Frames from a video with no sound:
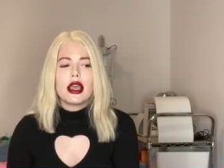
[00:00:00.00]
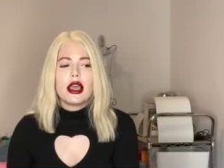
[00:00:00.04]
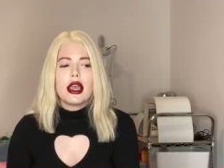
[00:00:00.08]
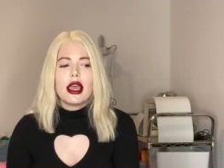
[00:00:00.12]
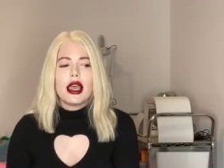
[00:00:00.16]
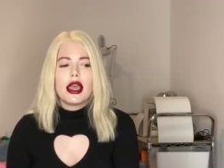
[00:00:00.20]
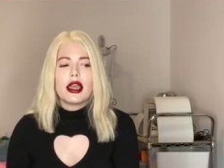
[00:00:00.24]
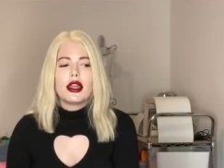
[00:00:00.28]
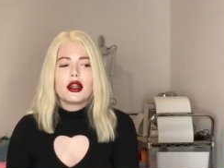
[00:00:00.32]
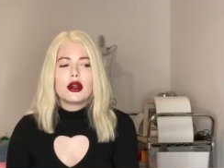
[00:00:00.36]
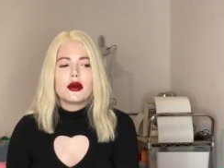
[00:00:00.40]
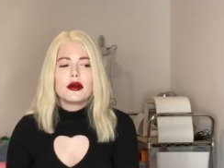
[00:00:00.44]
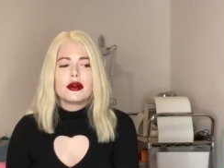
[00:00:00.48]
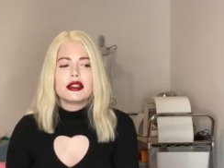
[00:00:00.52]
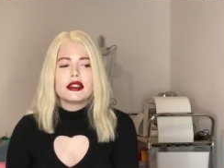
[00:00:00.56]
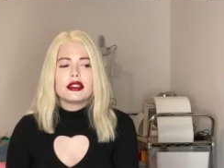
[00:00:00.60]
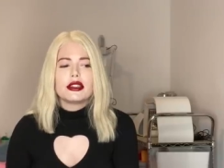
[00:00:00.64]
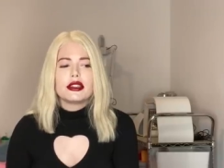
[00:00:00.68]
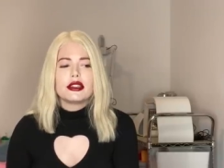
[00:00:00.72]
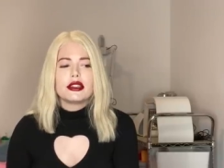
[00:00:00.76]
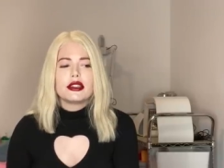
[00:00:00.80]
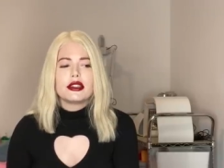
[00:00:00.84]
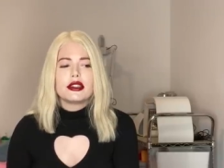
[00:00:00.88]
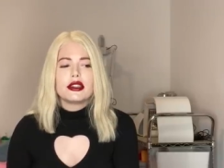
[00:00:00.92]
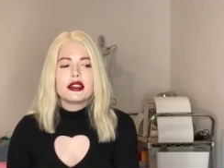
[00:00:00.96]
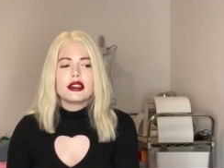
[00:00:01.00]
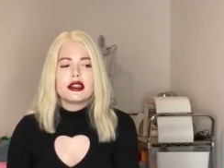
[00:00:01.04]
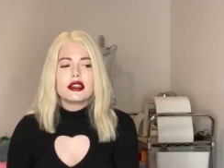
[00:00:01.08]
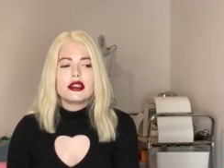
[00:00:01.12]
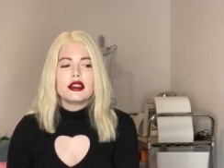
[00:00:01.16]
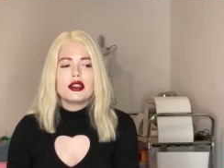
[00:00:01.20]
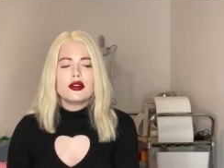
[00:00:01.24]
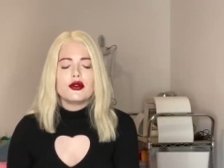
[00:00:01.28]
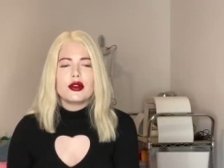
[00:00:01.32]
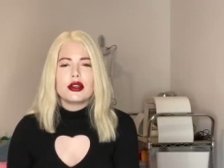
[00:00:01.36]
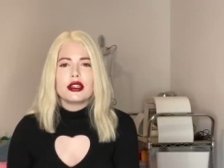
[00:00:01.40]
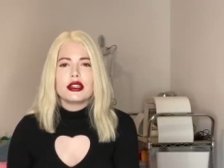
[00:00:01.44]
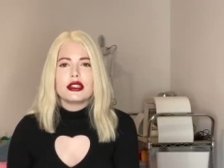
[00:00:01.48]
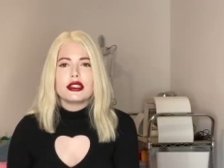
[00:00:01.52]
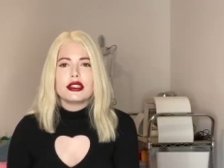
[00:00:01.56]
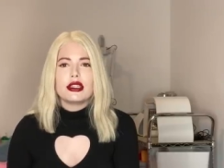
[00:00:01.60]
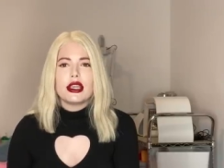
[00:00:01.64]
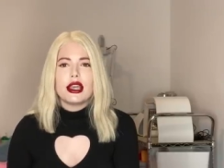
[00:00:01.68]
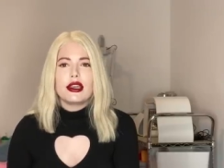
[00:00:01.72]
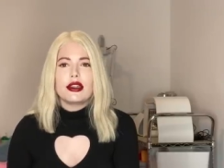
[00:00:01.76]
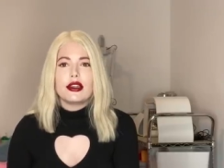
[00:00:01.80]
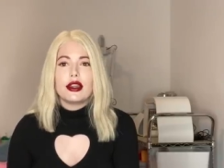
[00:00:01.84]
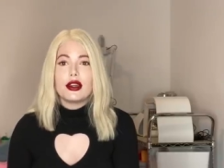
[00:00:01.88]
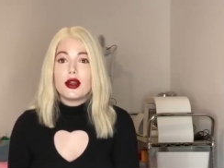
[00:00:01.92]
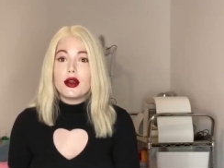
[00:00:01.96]
I know it's, you can
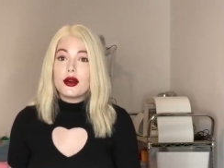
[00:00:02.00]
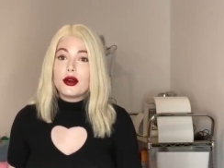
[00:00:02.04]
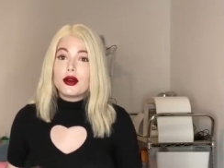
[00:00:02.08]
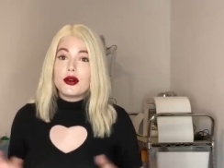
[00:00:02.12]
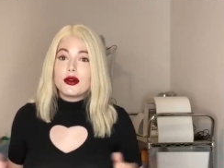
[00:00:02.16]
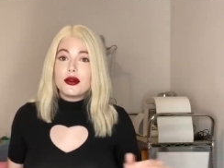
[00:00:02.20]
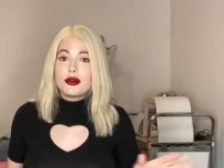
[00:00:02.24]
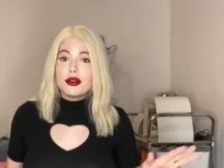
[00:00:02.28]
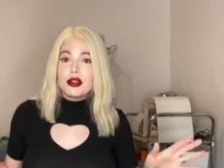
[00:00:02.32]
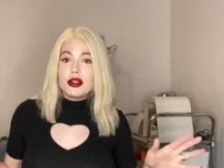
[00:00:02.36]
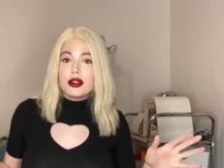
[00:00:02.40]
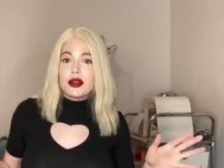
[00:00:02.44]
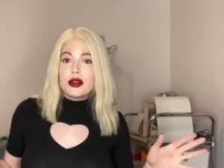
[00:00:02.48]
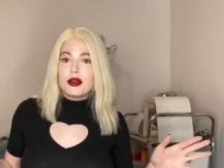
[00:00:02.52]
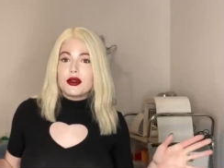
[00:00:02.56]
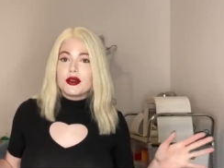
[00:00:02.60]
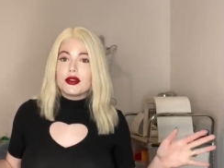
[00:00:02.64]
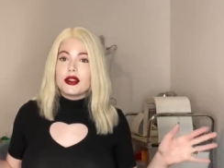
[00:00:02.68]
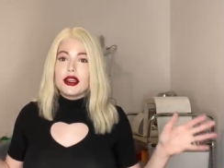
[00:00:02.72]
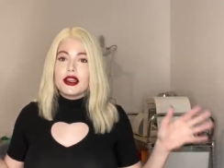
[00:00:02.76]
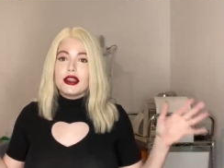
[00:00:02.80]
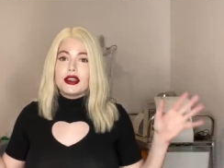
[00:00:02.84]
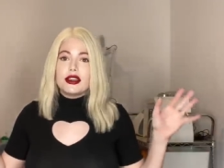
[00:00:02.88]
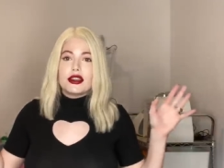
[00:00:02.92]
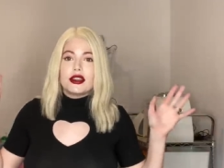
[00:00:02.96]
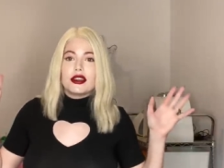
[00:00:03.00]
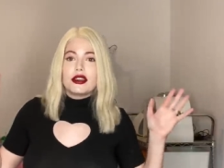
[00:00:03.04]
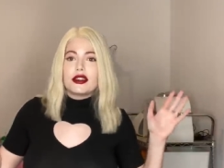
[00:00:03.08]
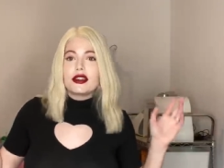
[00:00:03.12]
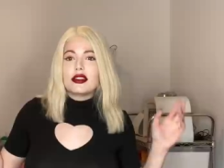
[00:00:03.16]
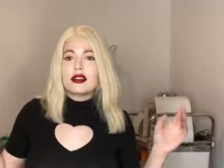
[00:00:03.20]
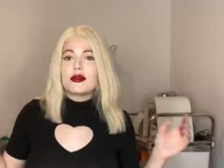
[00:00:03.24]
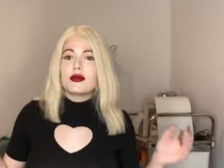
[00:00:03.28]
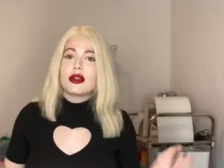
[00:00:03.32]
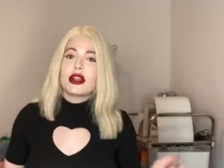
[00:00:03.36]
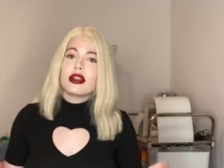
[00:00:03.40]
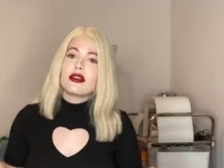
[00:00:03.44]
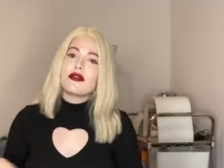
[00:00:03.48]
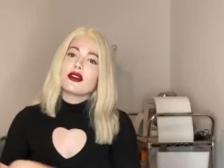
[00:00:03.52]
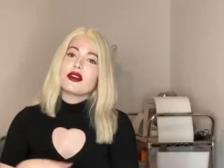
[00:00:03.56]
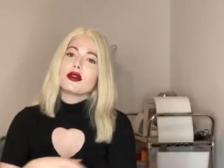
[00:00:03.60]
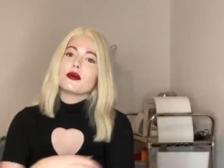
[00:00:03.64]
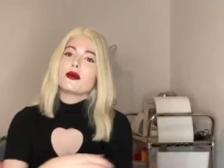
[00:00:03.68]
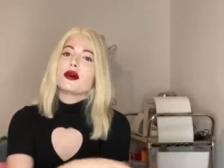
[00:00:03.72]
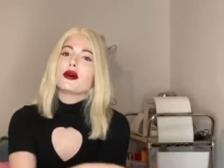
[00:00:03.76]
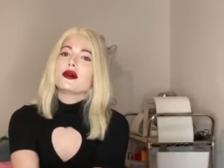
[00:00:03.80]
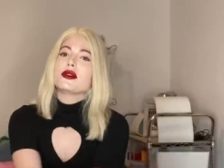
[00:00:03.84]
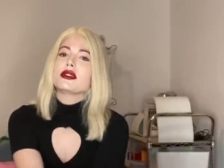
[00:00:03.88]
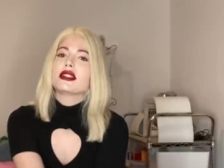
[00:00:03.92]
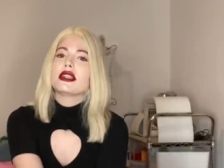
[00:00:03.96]
say like, oh, you know, like whatever,
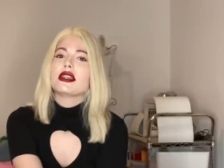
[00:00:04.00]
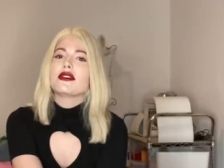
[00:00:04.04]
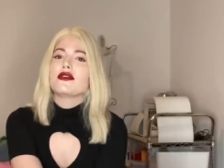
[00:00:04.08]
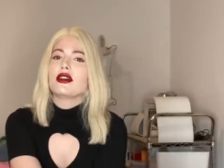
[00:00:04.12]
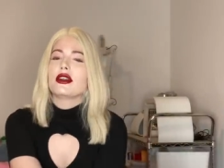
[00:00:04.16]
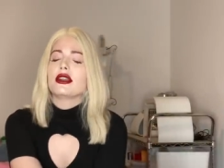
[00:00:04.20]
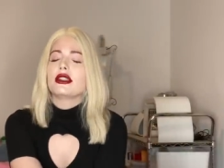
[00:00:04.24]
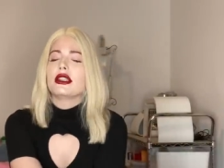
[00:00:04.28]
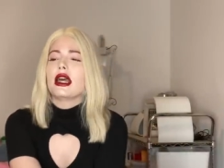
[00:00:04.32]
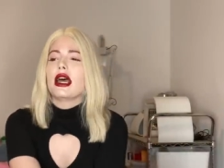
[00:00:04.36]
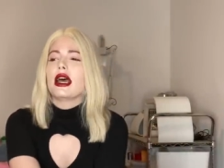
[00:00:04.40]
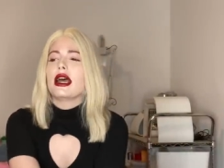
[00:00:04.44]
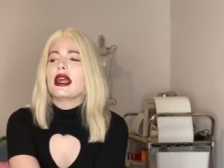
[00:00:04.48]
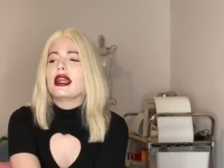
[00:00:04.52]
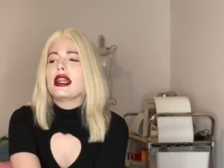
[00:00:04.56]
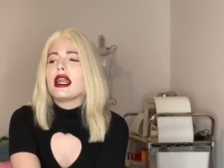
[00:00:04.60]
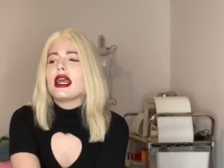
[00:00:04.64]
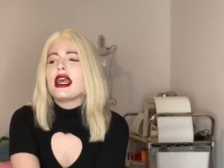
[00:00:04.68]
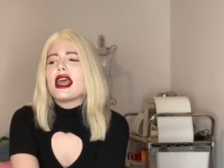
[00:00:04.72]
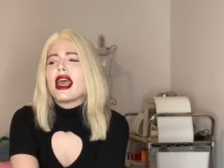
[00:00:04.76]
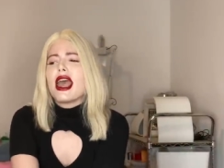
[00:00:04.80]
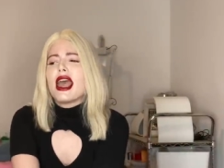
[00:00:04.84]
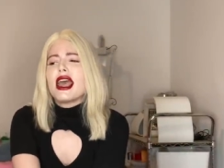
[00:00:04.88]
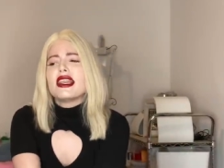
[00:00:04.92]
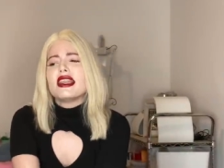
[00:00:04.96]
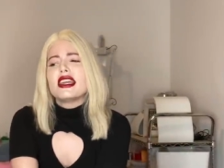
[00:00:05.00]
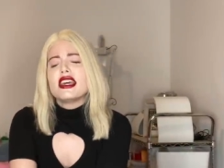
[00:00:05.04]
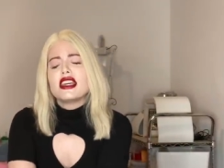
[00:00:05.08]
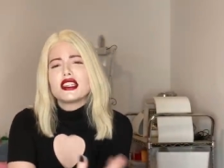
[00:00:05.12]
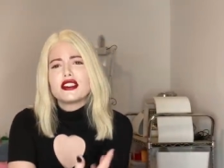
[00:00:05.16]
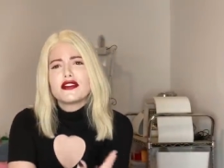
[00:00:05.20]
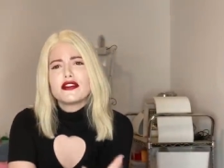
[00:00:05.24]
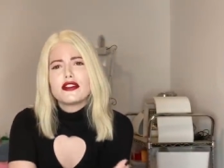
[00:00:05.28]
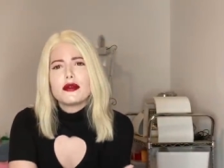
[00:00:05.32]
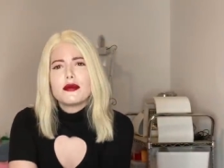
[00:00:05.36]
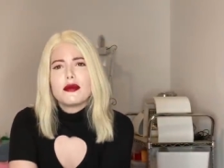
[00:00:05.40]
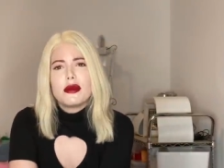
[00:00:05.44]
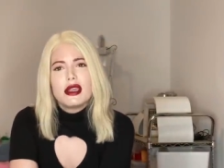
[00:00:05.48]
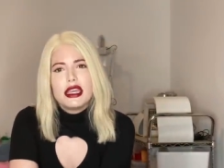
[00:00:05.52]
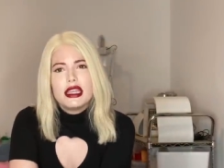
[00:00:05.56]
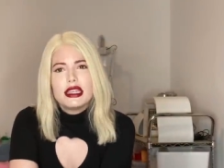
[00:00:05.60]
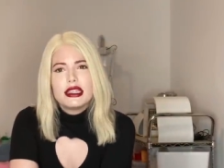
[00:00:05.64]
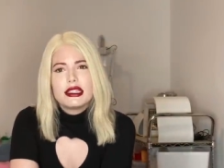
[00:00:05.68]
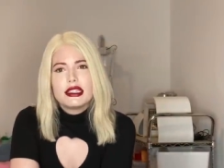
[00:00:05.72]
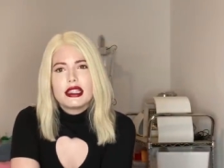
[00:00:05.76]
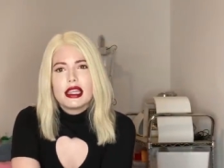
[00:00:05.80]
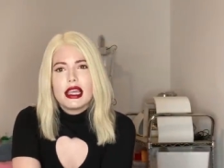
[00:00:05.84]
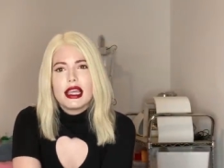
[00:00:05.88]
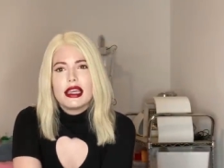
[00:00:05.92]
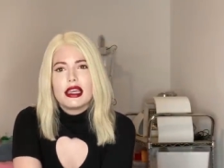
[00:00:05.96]
post stuff online. This for me
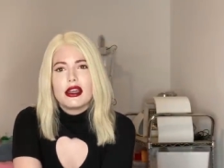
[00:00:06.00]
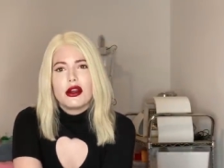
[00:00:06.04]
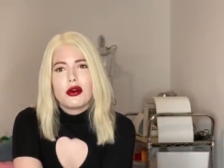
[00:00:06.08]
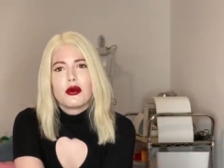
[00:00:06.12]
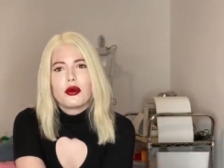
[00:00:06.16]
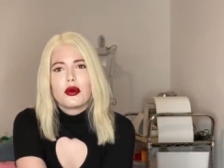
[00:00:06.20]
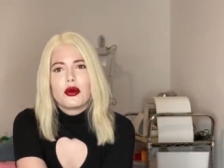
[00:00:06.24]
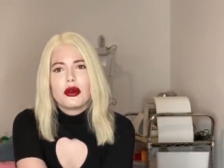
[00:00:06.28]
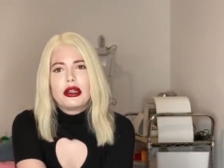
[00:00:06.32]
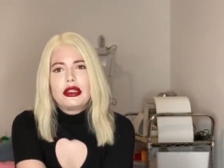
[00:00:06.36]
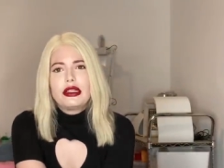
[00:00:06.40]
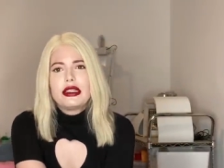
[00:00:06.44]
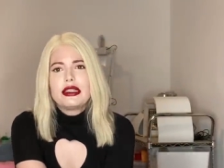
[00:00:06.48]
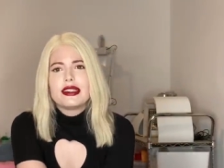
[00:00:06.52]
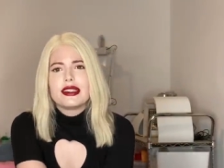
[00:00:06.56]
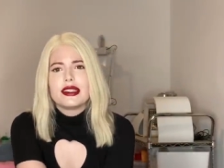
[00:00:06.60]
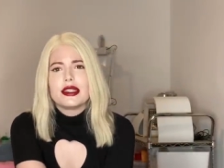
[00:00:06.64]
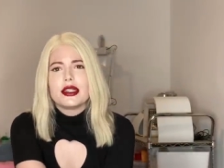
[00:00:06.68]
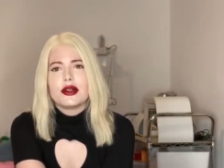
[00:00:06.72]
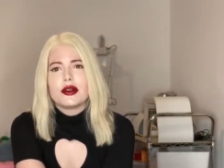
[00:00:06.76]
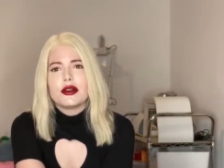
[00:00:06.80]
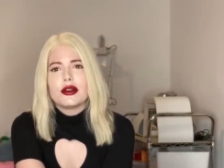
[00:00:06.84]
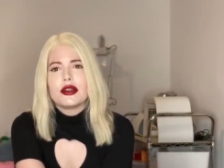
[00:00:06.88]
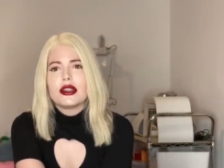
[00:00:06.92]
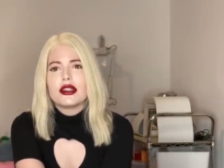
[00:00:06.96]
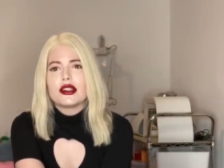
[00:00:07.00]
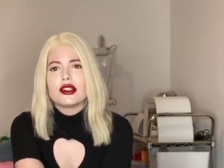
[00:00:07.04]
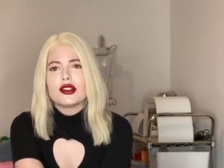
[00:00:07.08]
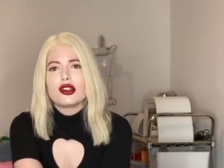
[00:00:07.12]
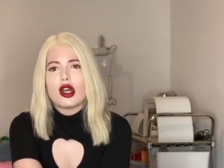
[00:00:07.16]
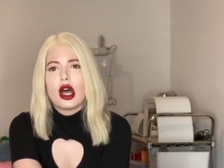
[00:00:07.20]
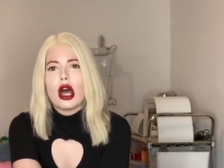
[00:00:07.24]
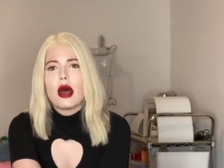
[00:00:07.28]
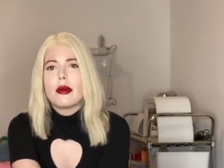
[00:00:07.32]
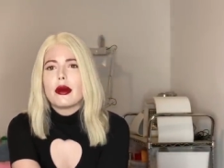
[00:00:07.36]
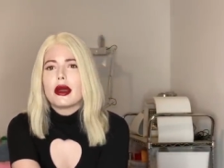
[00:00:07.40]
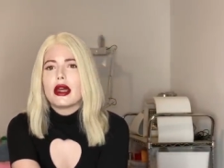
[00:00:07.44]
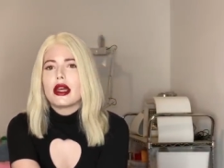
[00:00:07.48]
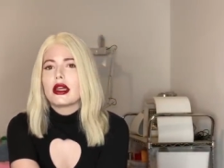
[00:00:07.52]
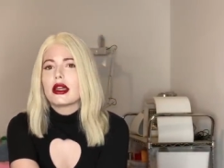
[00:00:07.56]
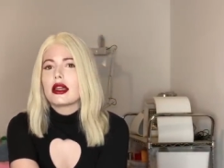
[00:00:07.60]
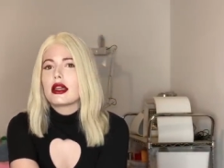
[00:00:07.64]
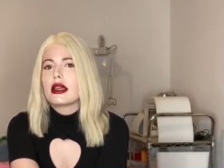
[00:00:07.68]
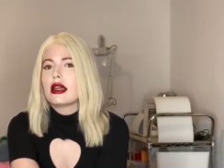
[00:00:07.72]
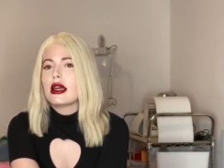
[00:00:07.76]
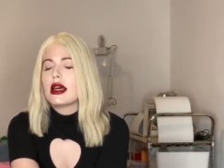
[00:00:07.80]
is like a really serious topic.